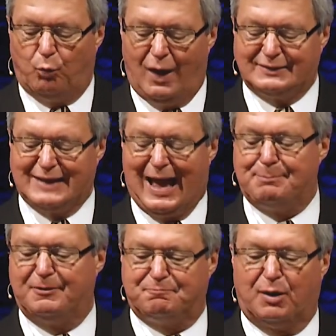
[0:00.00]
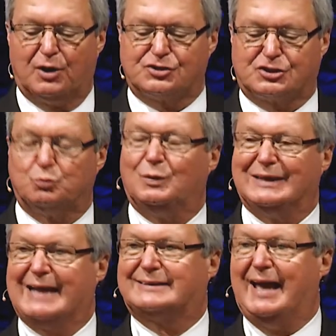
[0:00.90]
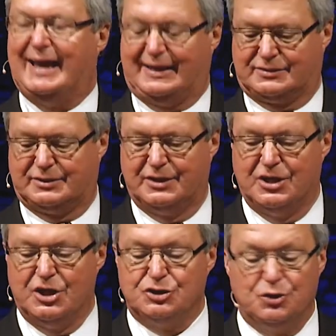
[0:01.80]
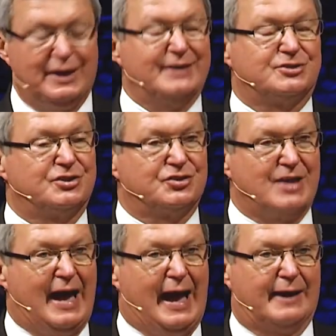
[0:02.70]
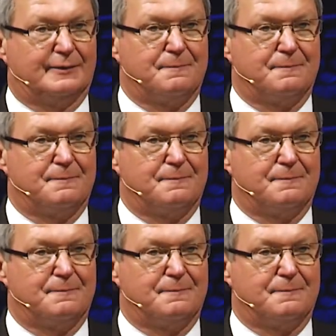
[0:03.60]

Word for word: what type of person will I date? You get to decide.